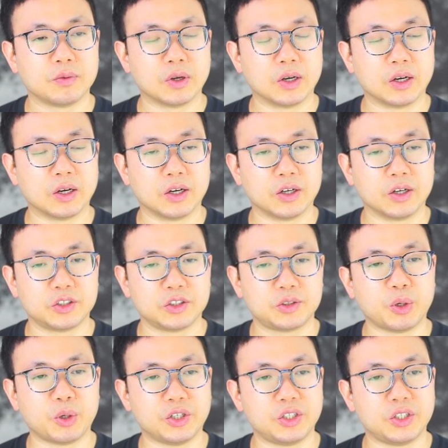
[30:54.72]

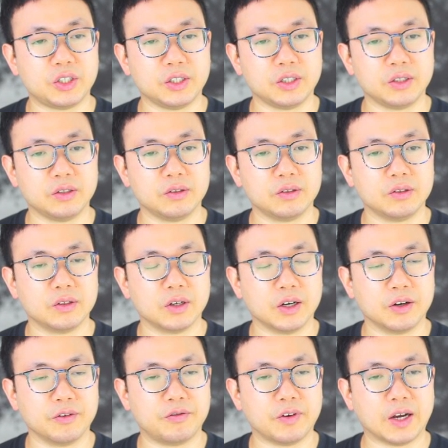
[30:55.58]
spreadsheet
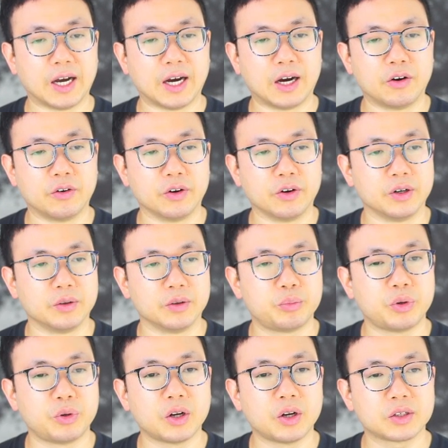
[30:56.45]
of our
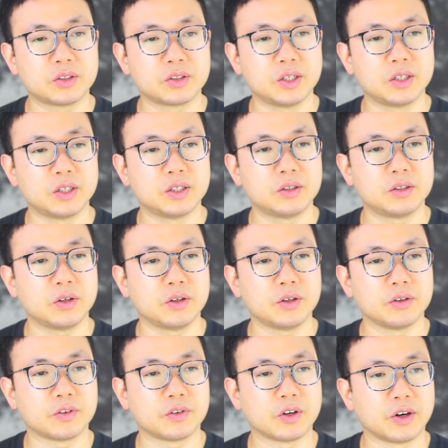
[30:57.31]
product data, right?
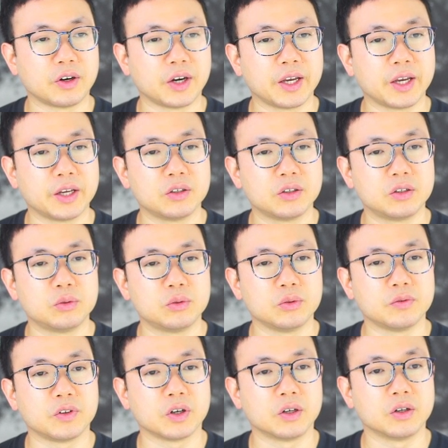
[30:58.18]
We've got our handle,
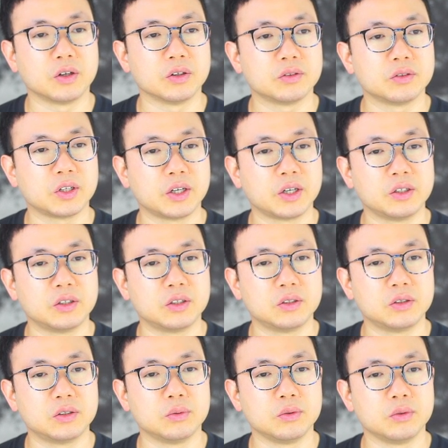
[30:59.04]
we've got our
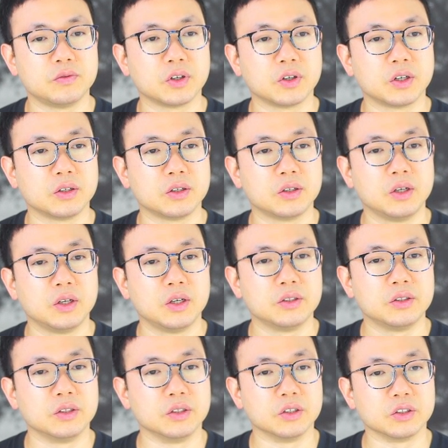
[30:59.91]
title, we've got
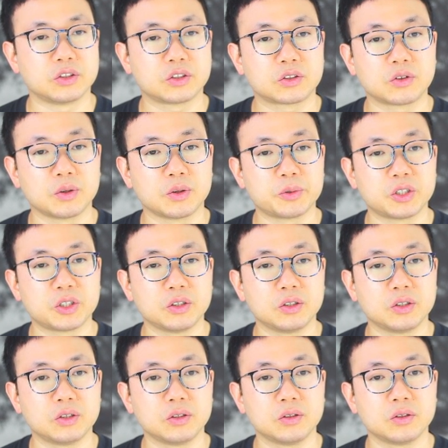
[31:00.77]
the description,